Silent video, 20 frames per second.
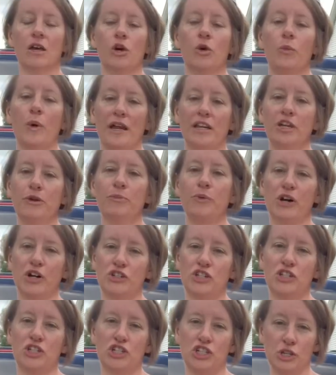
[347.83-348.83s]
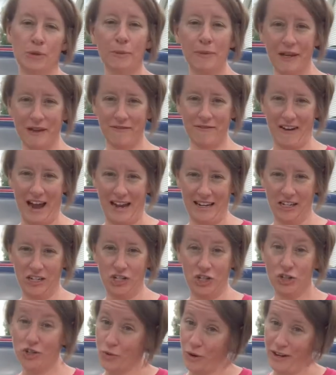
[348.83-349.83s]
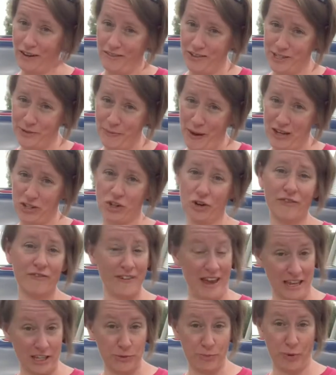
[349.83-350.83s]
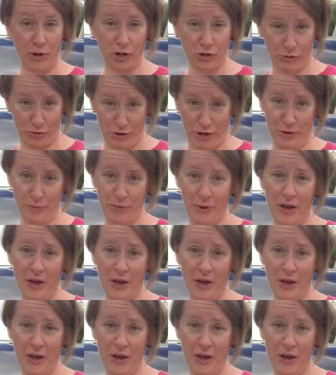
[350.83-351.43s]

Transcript: When you purchase, you'll be invited to join a special Facebook group,